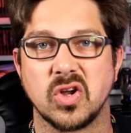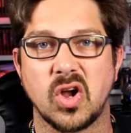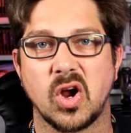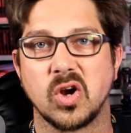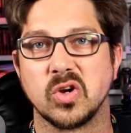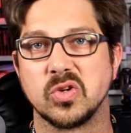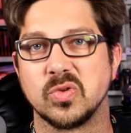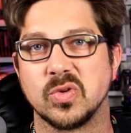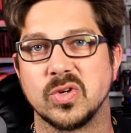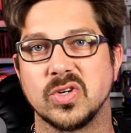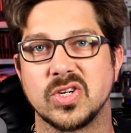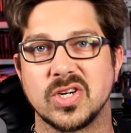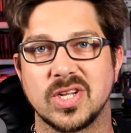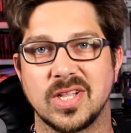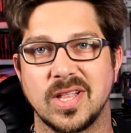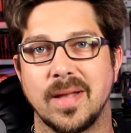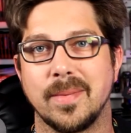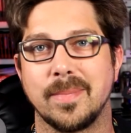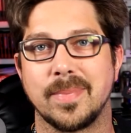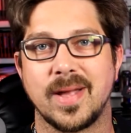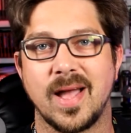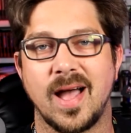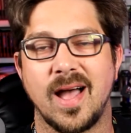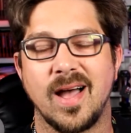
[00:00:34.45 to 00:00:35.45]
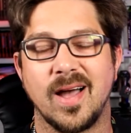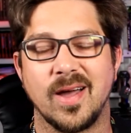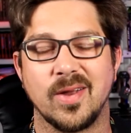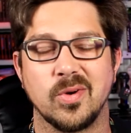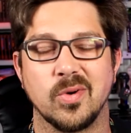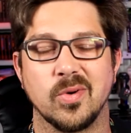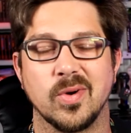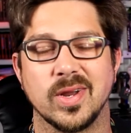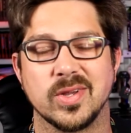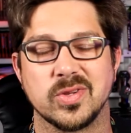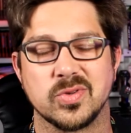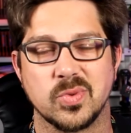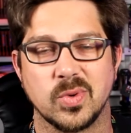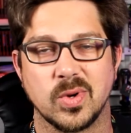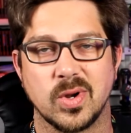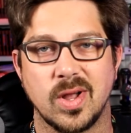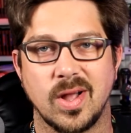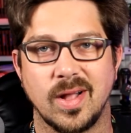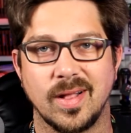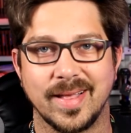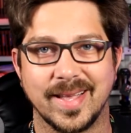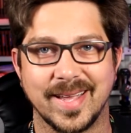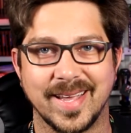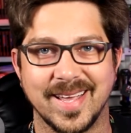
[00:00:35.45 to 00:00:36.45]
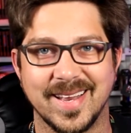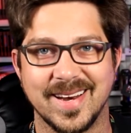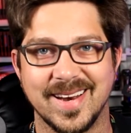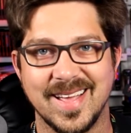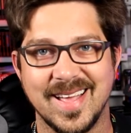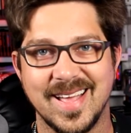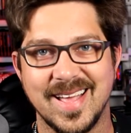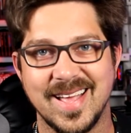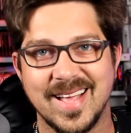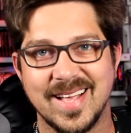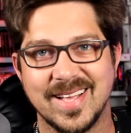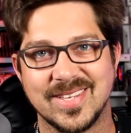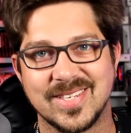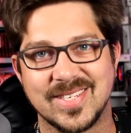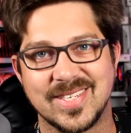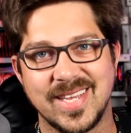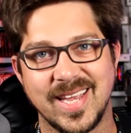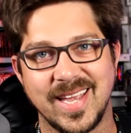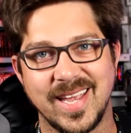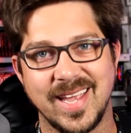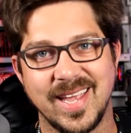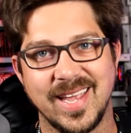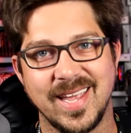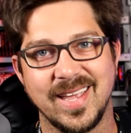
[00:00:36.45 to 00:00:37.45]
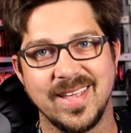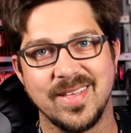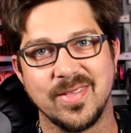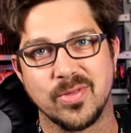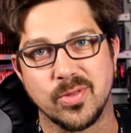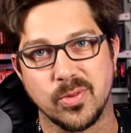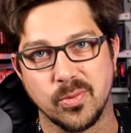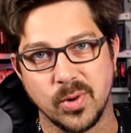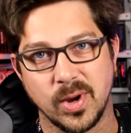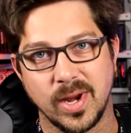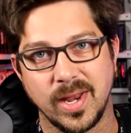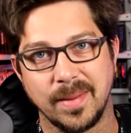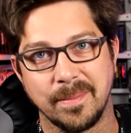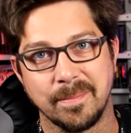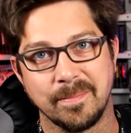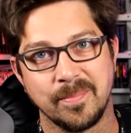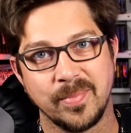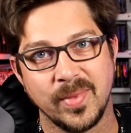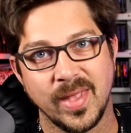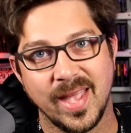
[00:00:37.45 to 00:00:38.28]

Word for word: Cartridge Club Con, or as we're calling it, C3.